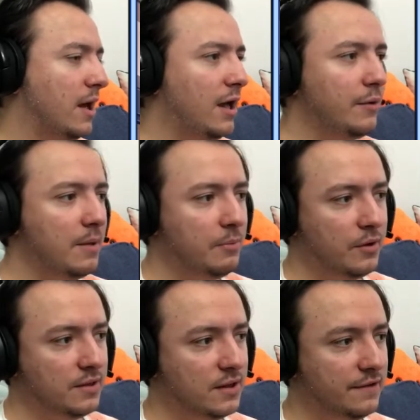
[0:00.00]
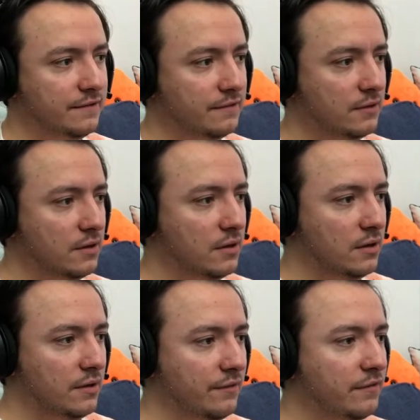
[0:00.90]
How do I put this?
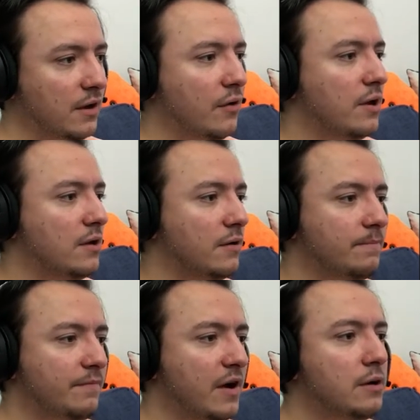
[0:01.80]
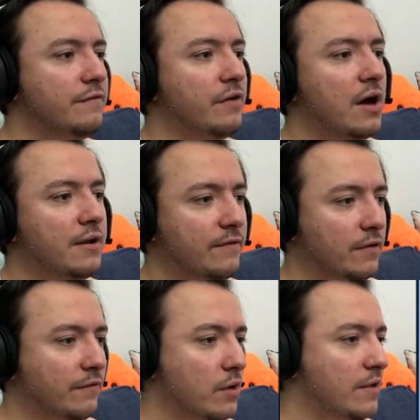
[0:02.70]
Sayori, you're very fond of
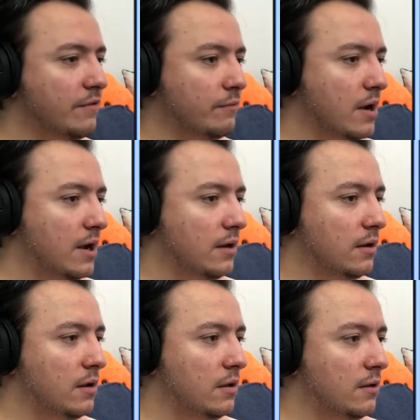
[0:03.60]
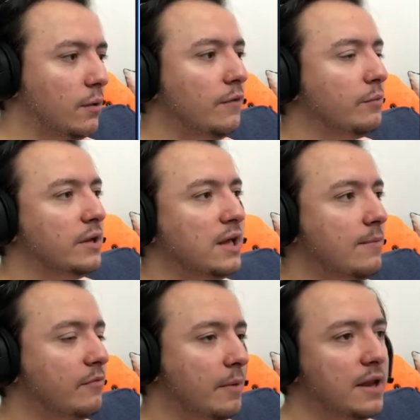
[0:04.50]
your friends, right? You always want to
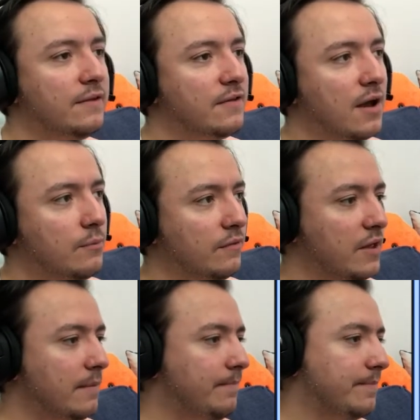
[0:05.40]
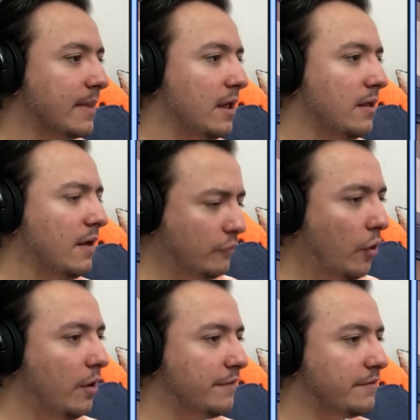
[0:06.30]
keep spending time with them? Of
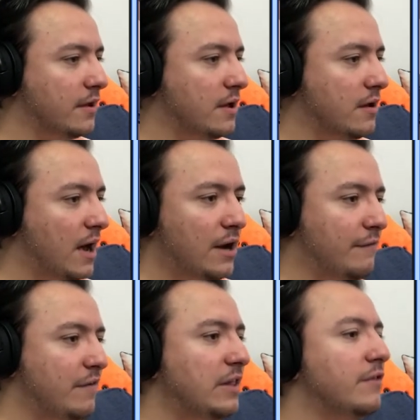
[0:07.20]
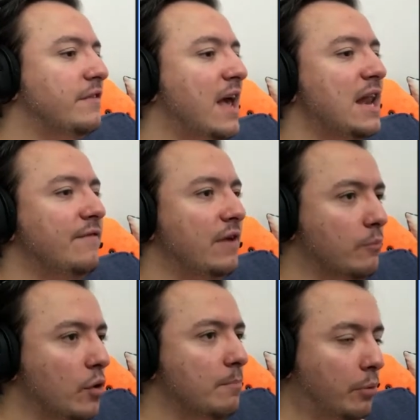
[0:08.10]
course! I don't think there's
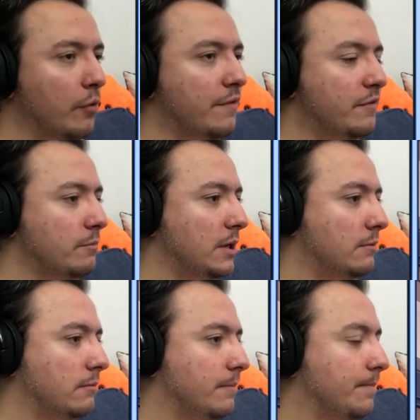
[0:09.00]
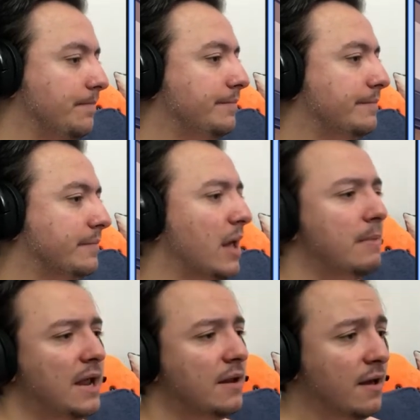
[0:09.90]
anything more important to me.
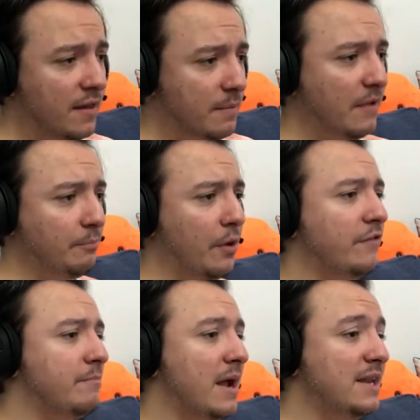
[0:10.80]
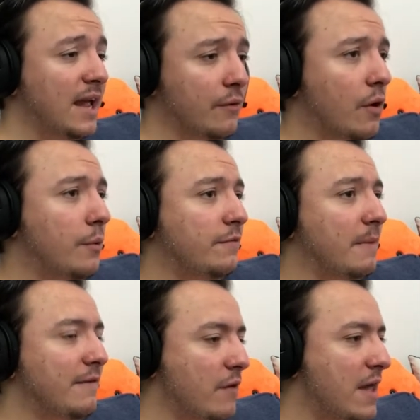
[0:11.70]
I mean, the best parts of my day are
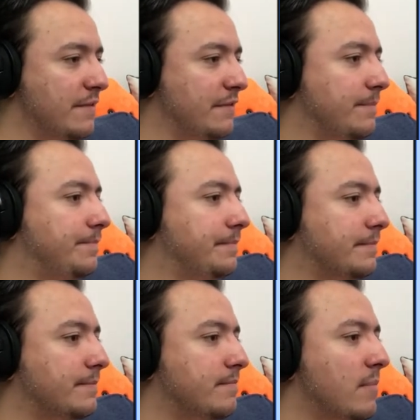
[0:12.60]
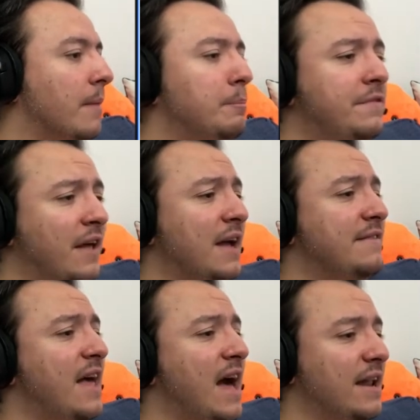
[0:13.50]
always my friends.
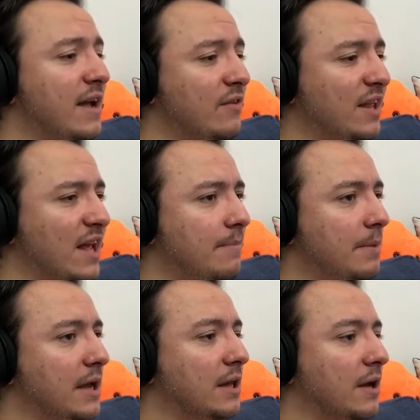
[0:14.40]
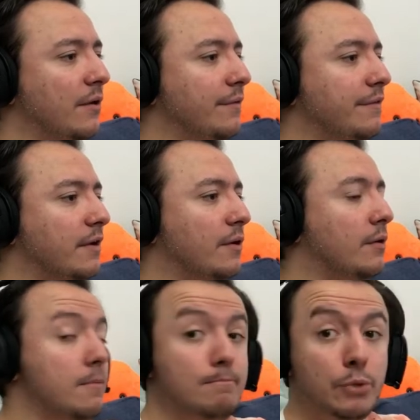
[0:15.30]
Besides that, I really hate being alone, so...